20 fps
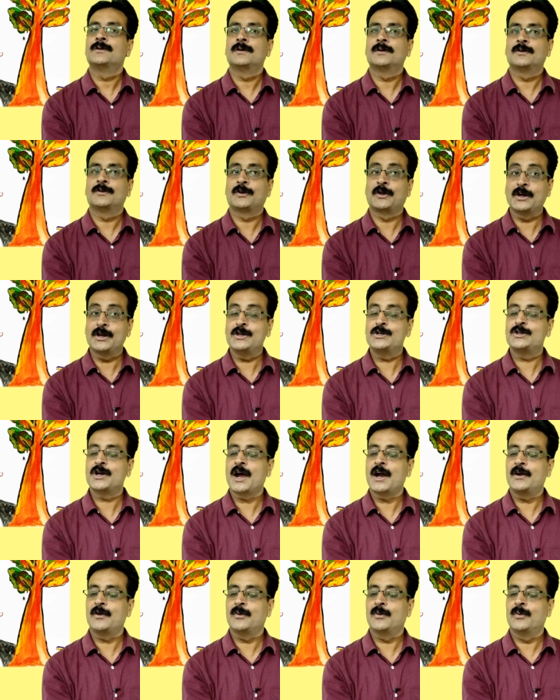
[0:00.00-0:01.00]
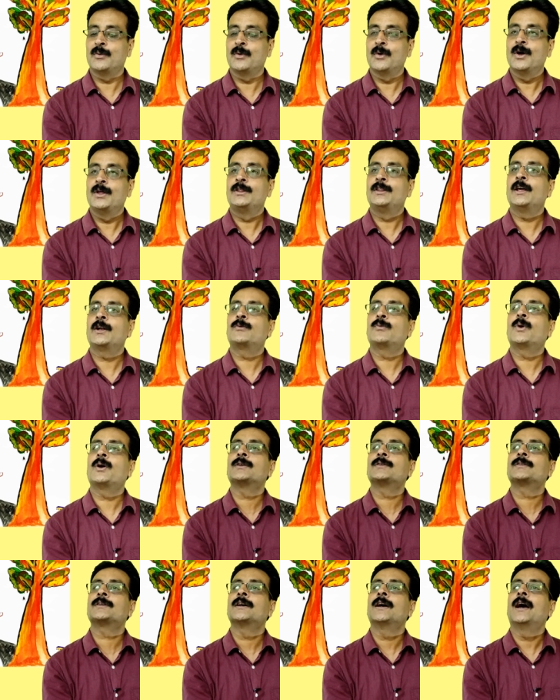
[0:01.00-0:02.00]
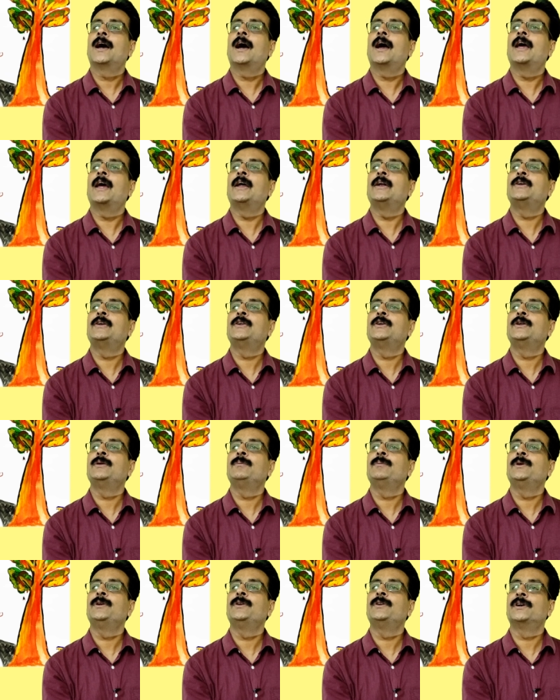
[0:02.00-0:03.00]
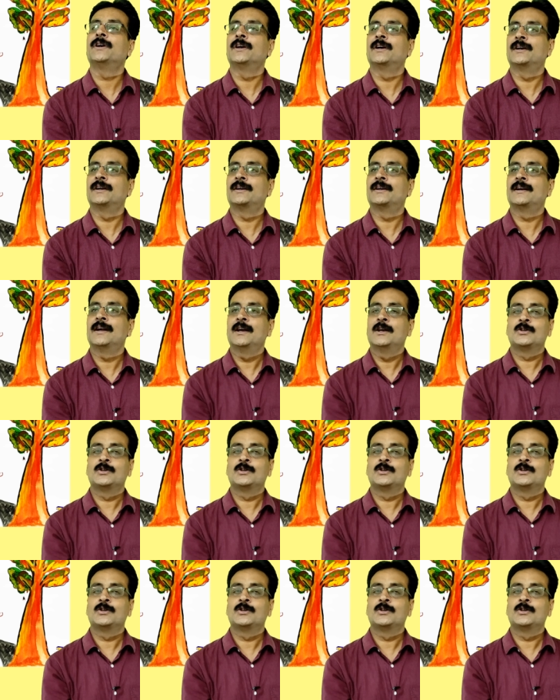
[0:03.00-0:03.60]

uh, tree shadow that was 18 meter